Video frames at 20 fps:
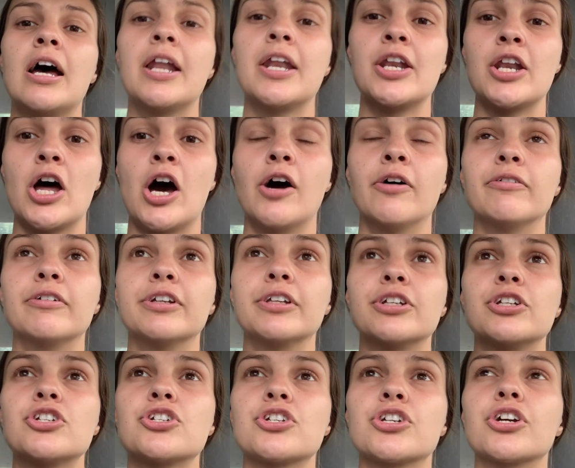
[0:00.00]
Not really
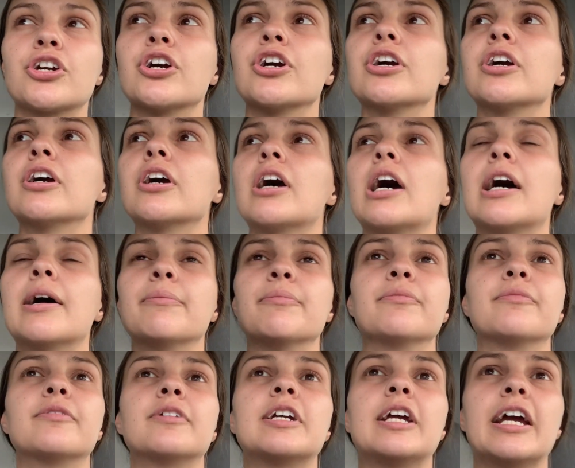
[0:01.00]
sure. I
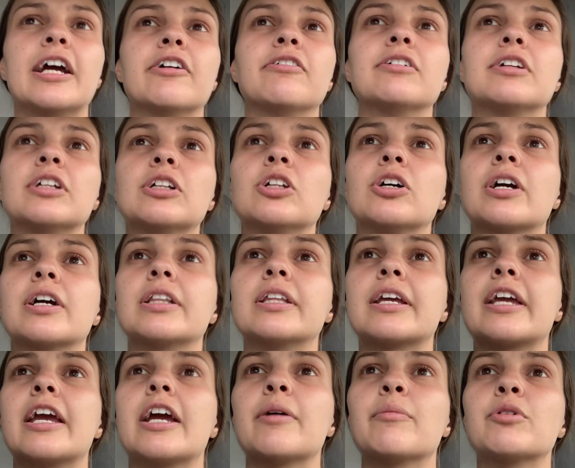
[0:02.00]
can't really look at the
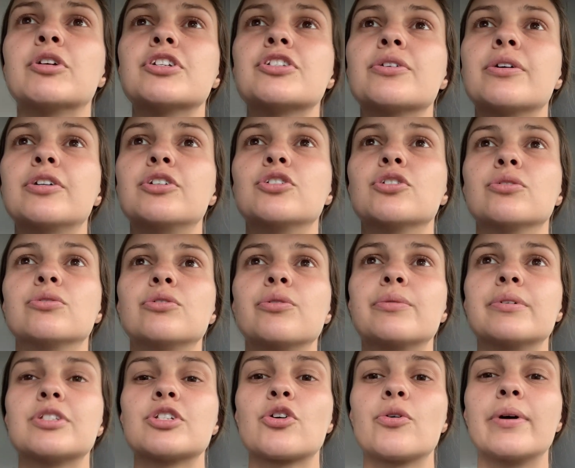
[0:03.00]
camera, so I don't know
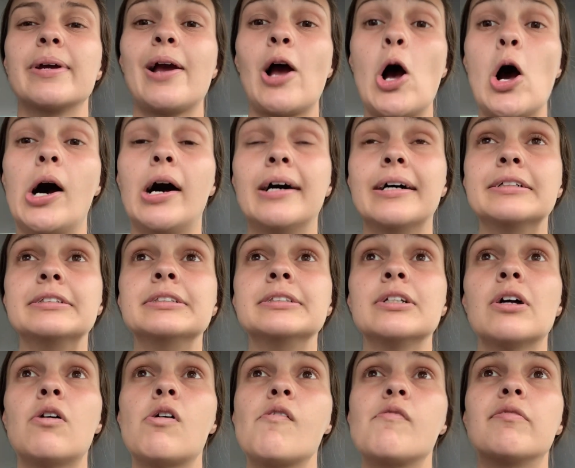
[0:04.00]
what's going on.
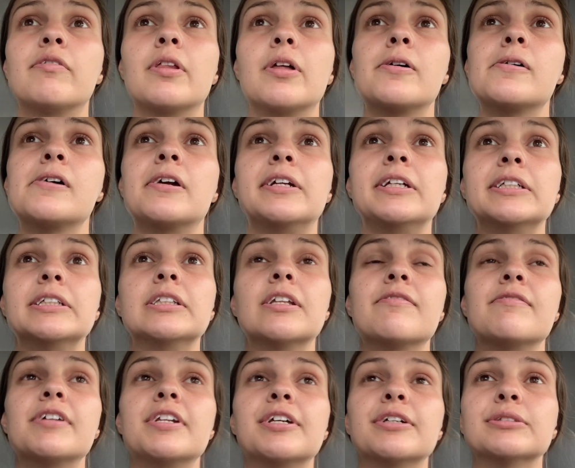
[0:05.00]
Hopefully the
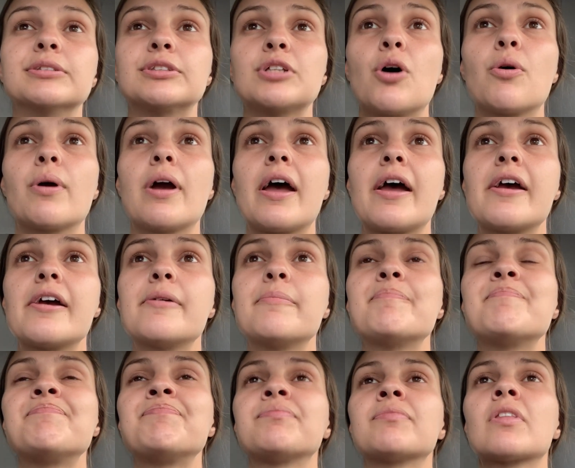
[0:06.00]
video's okay.
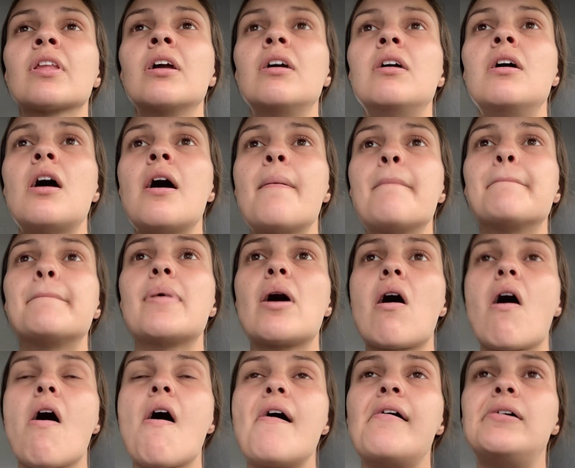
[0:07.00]

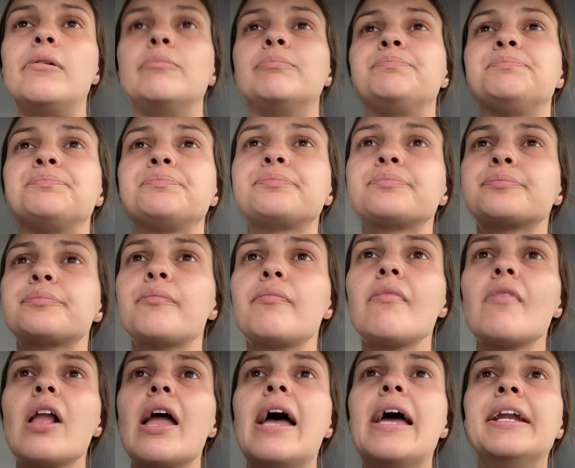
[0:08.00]
But
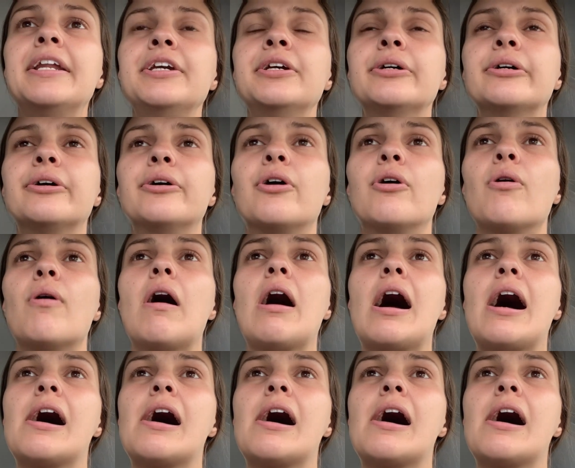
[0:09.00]
anywho,